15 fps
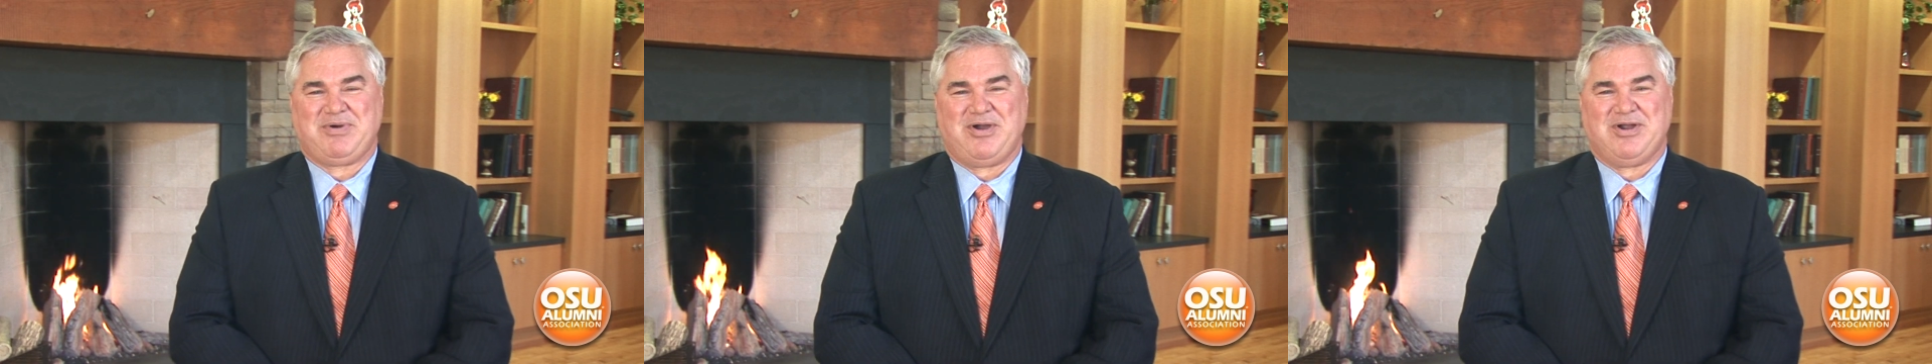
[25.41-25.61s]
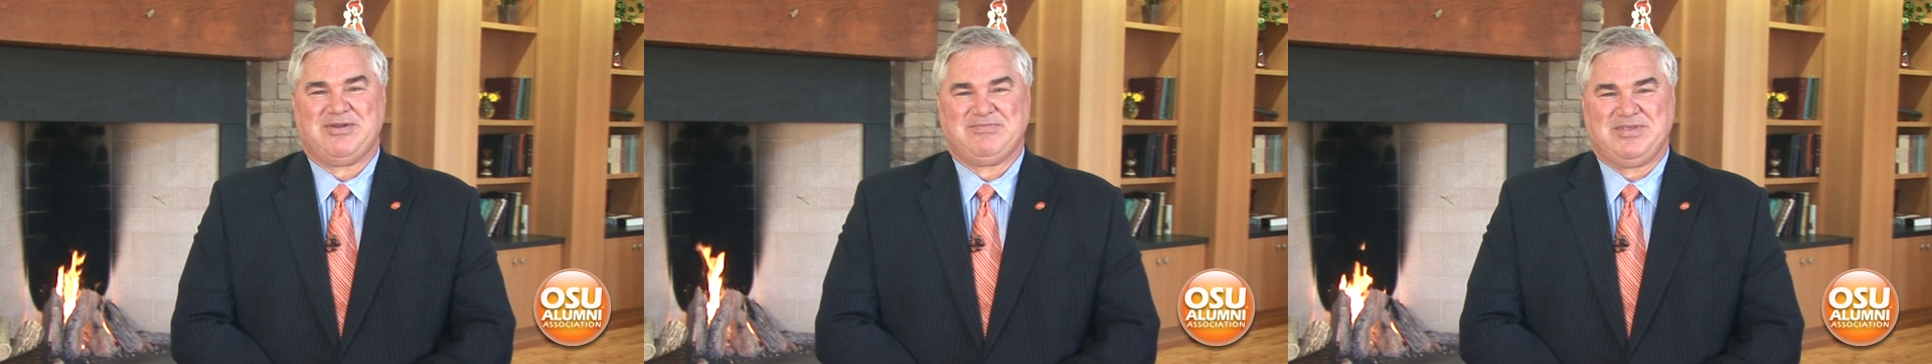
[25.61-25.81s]

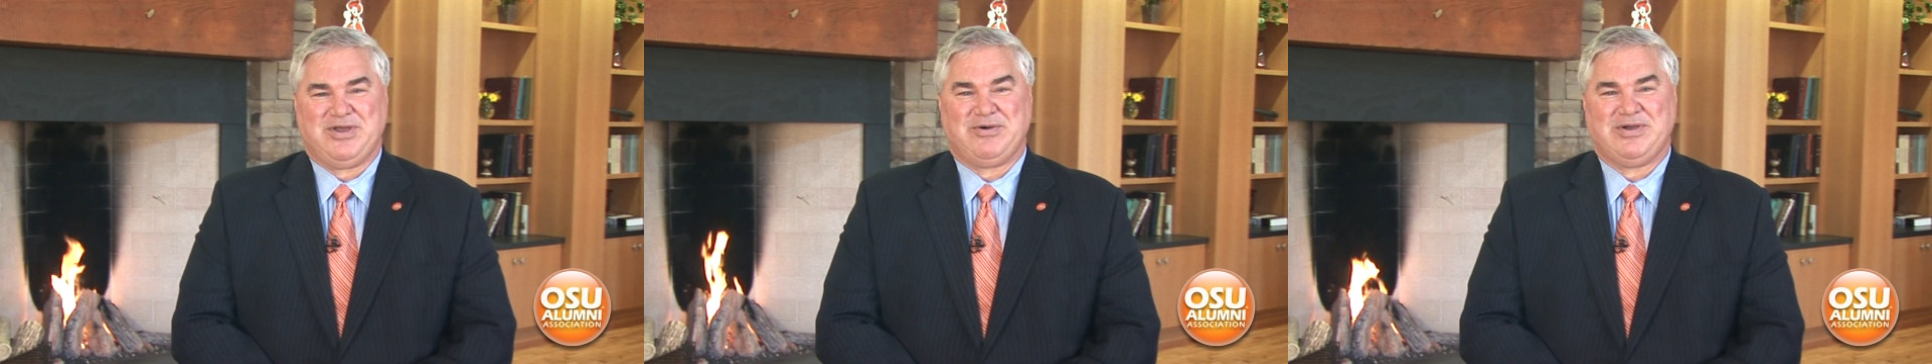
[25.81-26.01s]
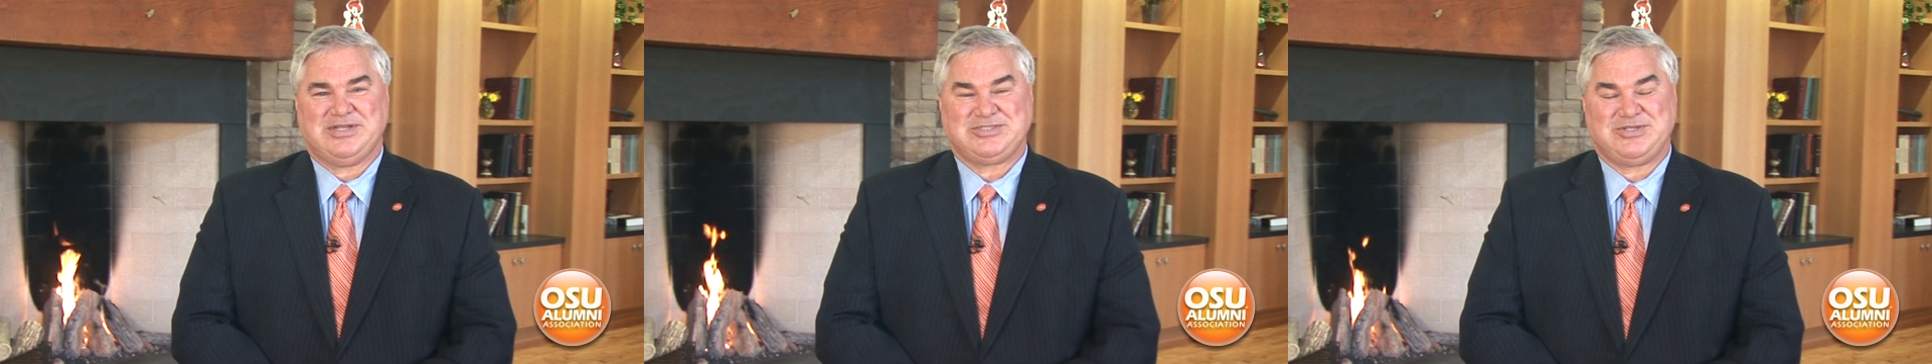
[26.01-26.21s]
part of
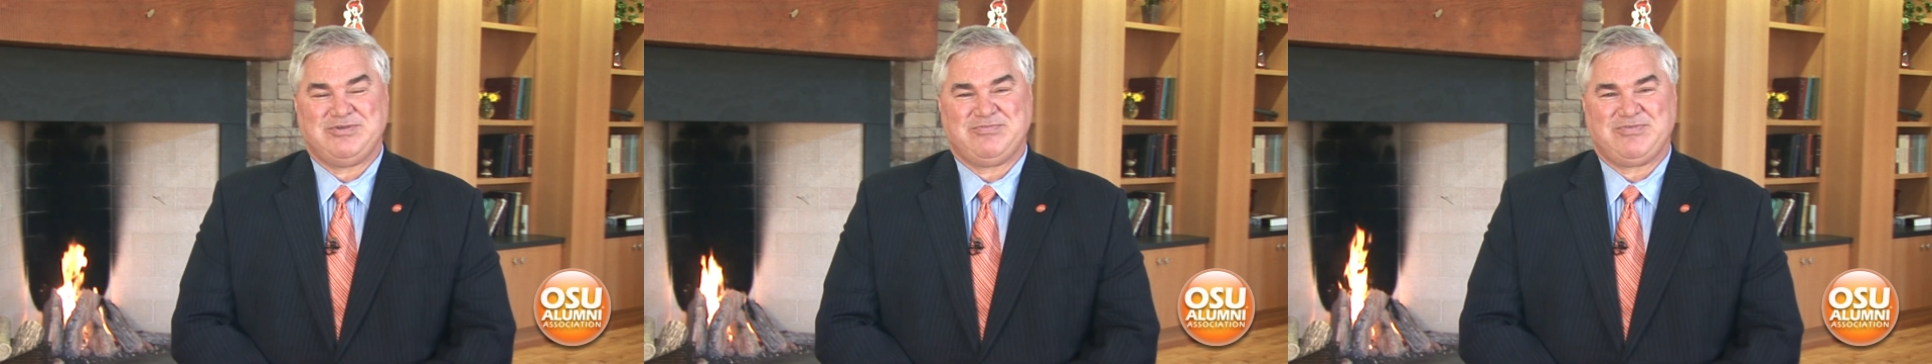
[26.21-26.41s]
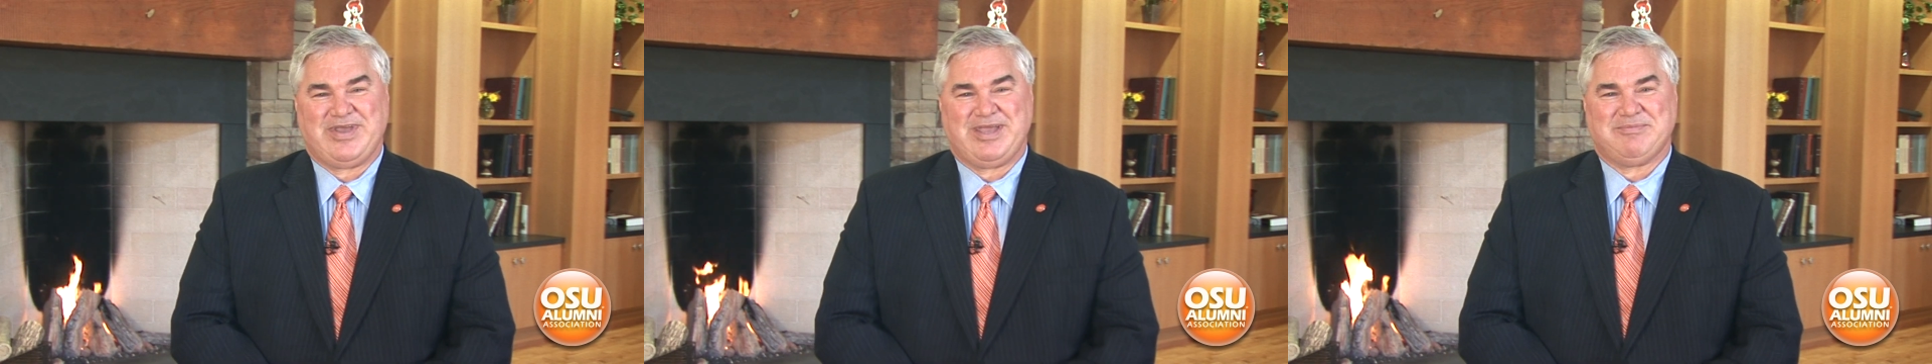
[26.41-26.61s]
the
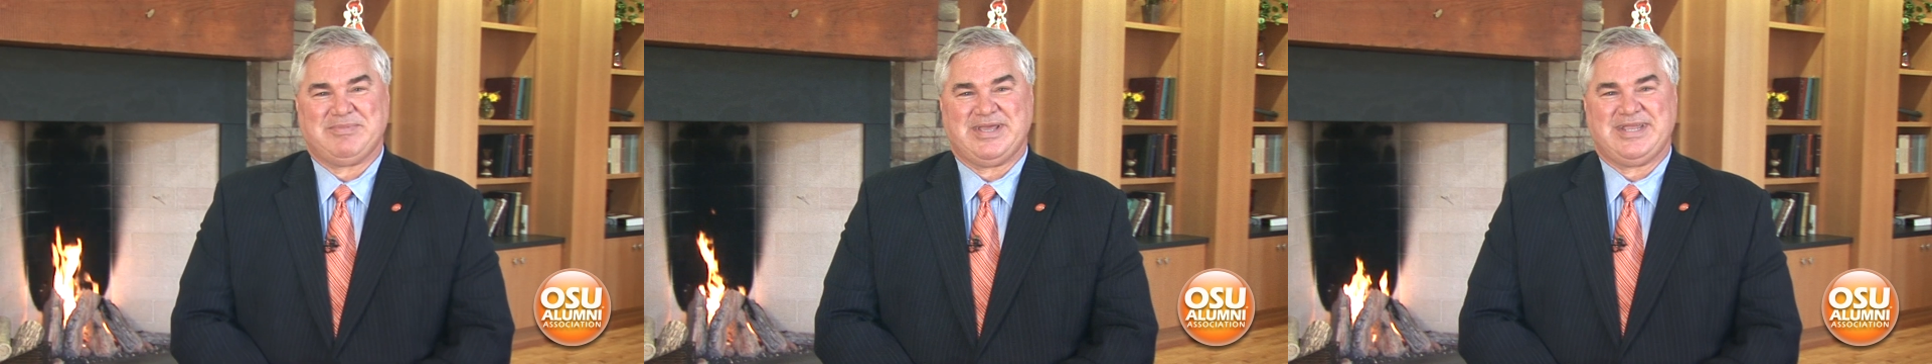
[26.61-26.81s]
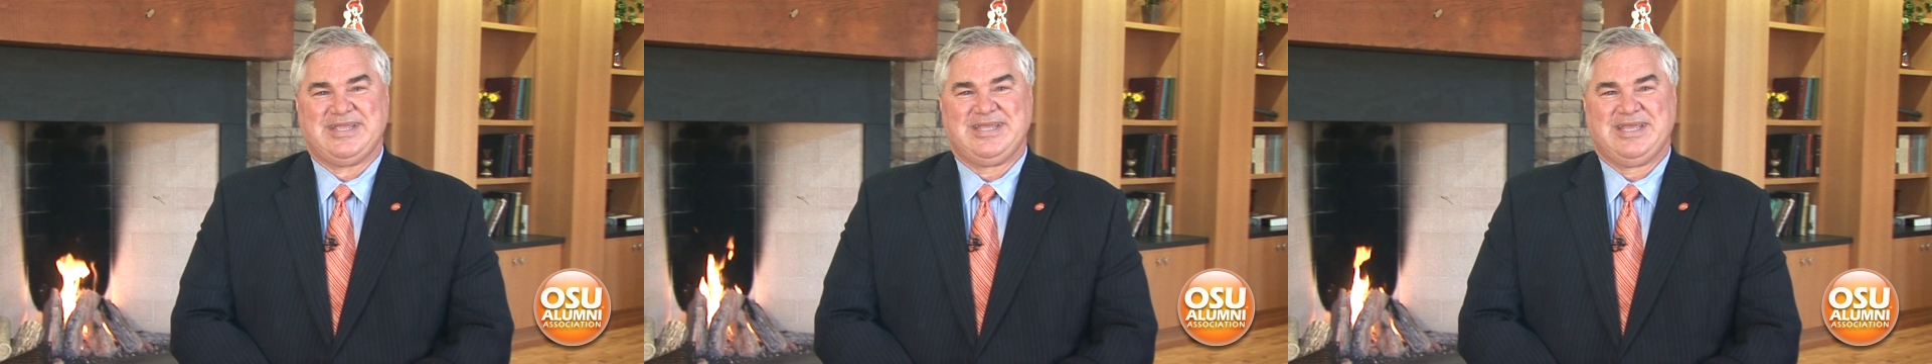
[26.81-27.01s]
OSU
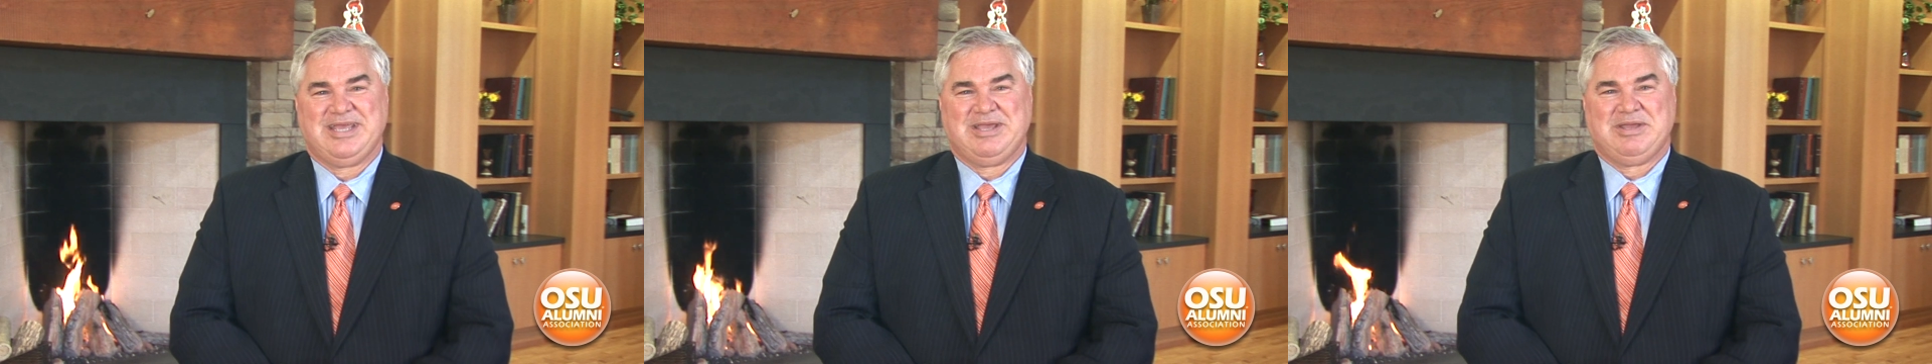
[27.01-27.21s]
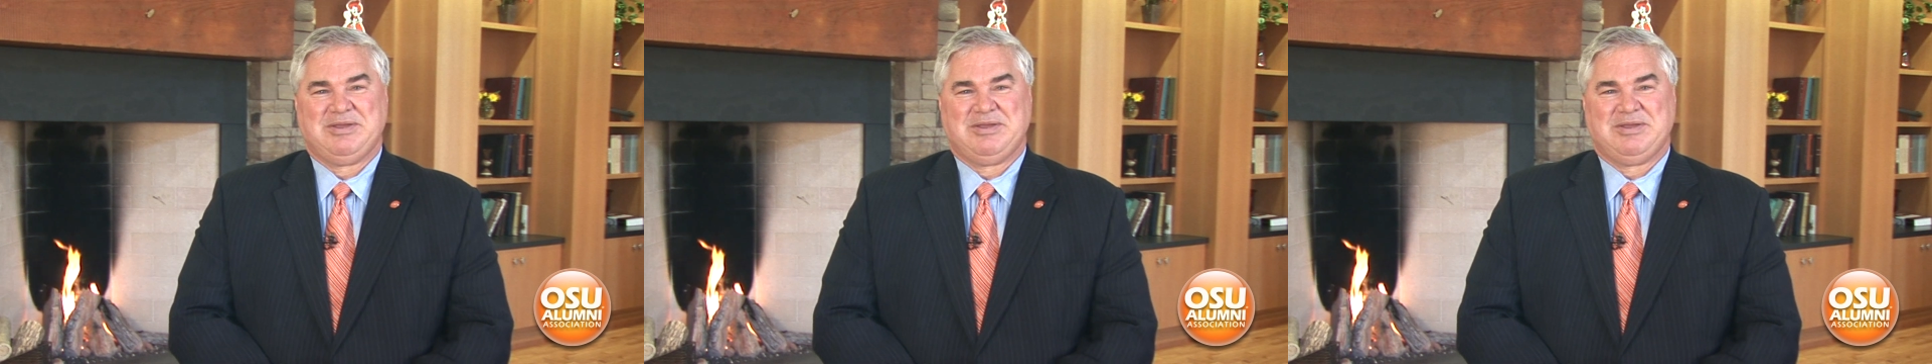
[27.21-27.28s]
family